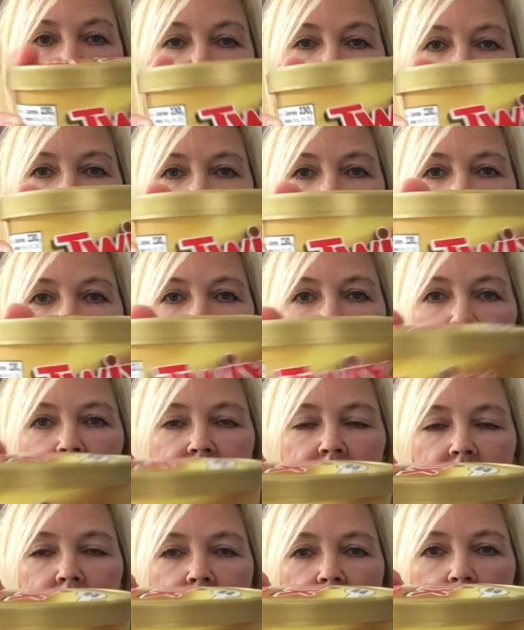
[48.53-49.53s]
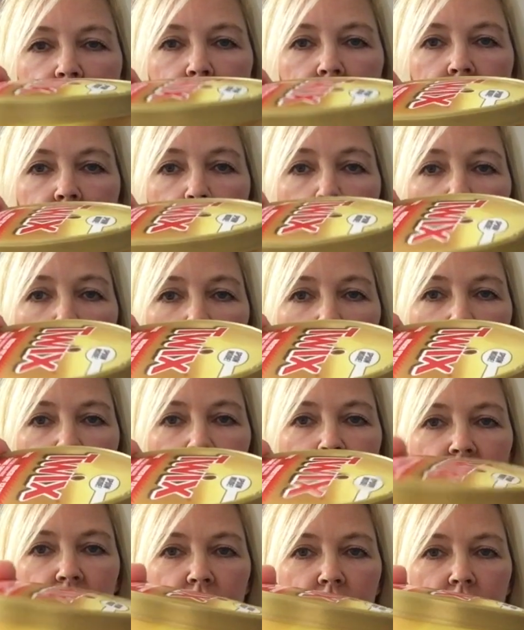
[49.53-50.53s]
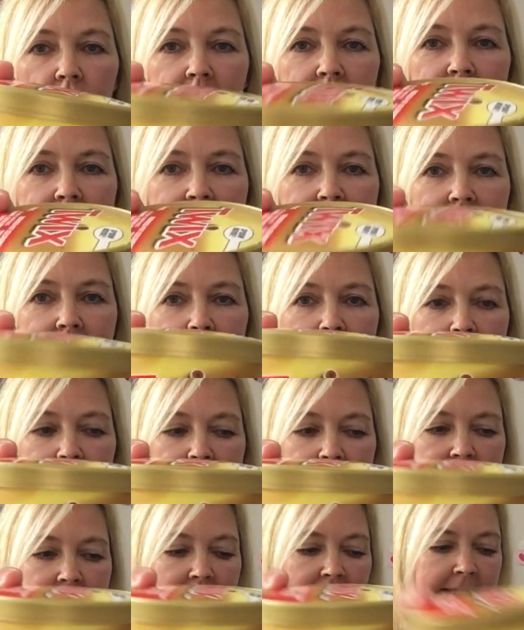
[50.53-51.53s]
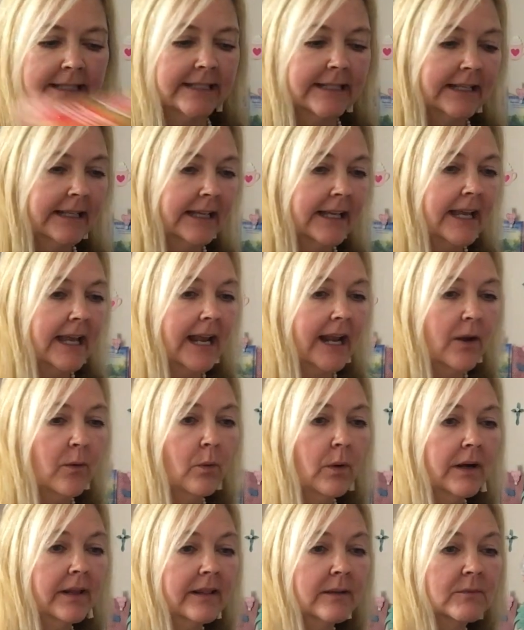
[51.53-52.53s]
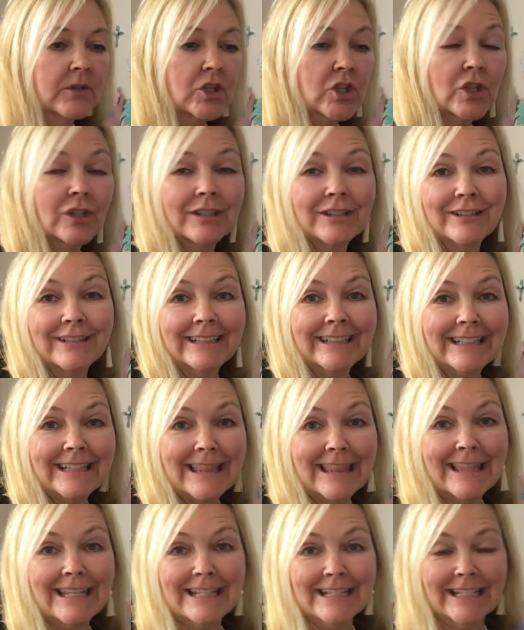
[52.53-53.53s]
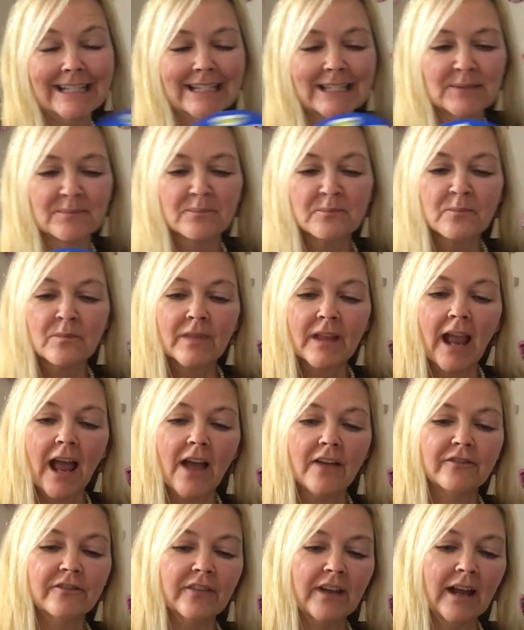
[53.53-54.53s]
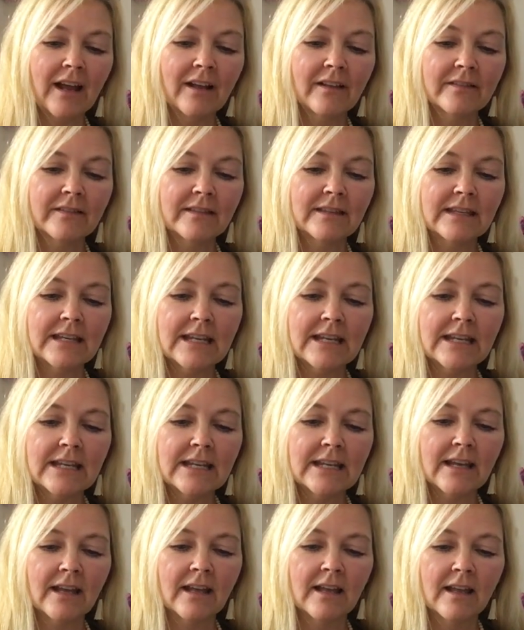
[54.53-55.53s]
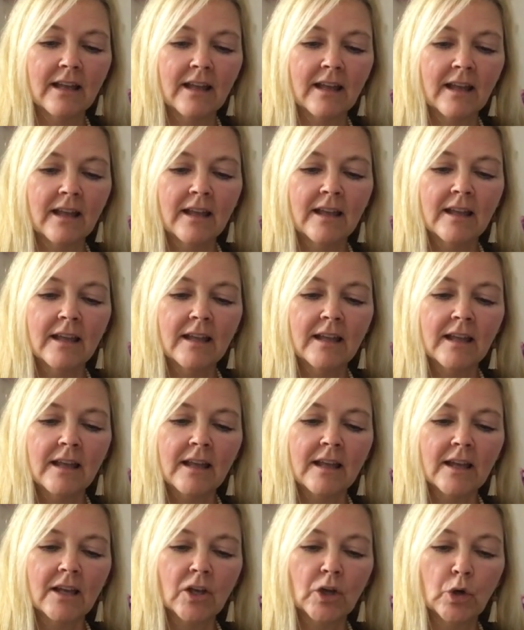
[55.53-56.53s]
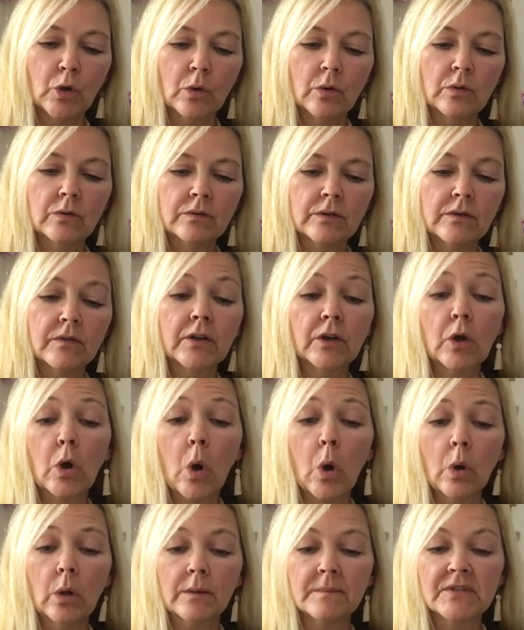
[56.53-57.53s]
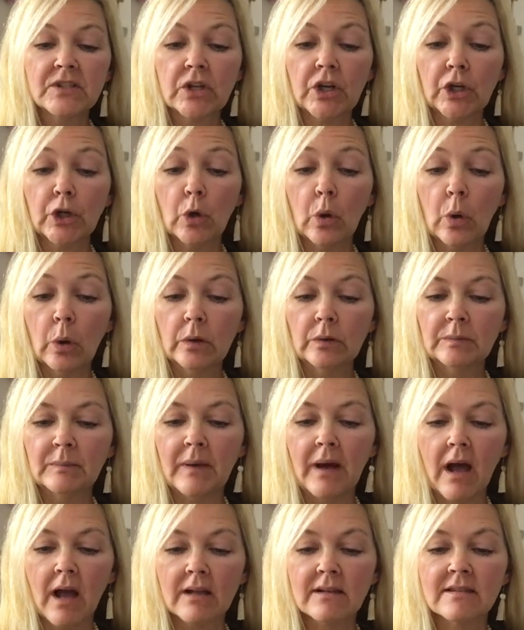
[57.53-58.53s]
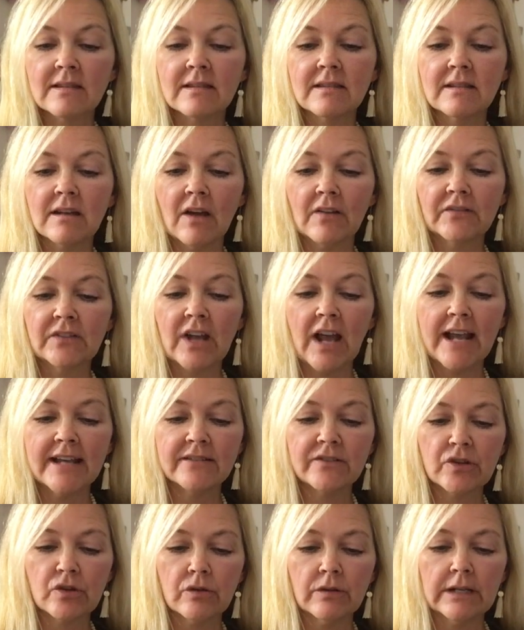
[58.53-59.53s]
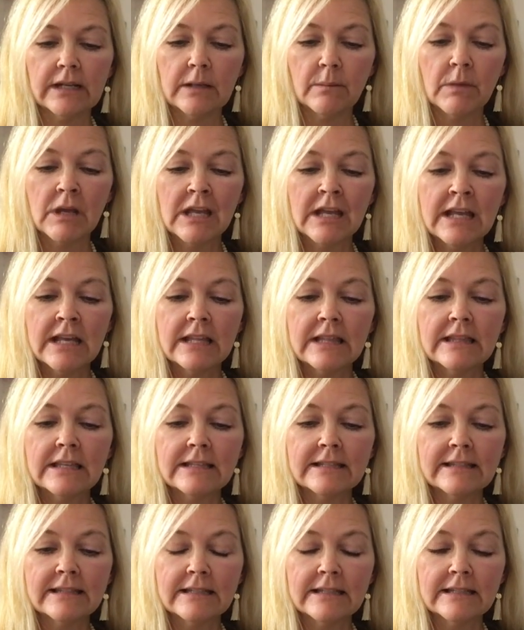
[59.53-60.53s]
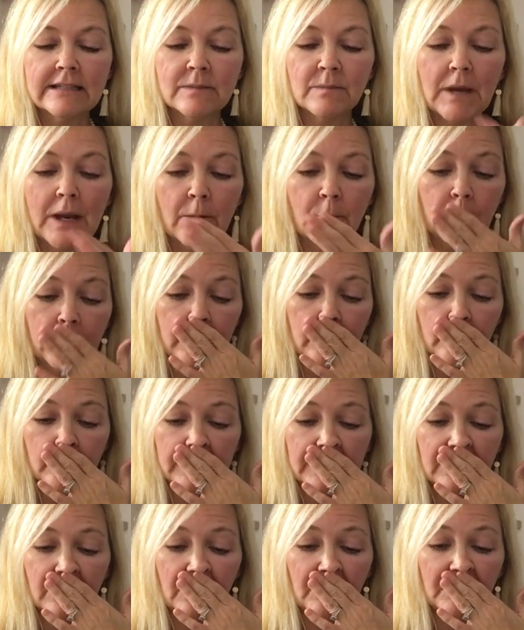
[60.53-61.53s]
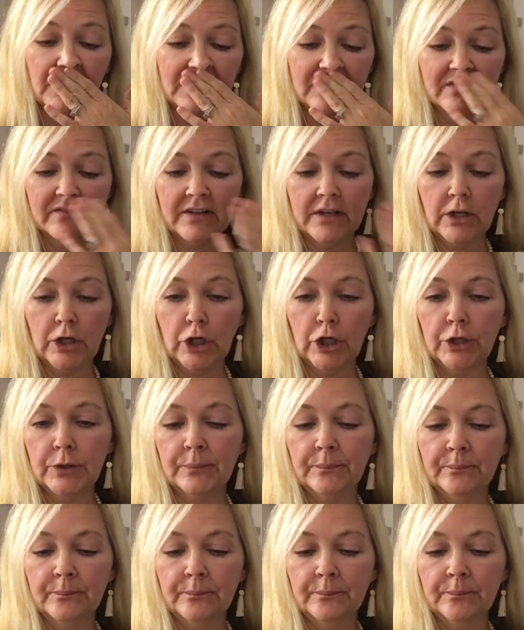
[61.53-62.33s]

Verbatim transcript: Twix, so I said, you know what? One of them is surely going to eat this, and one of them is surely going to eat this. I found the gold, the cold, I'm sorry, cold box stuffed ice cream. This is made with real Butterfinger.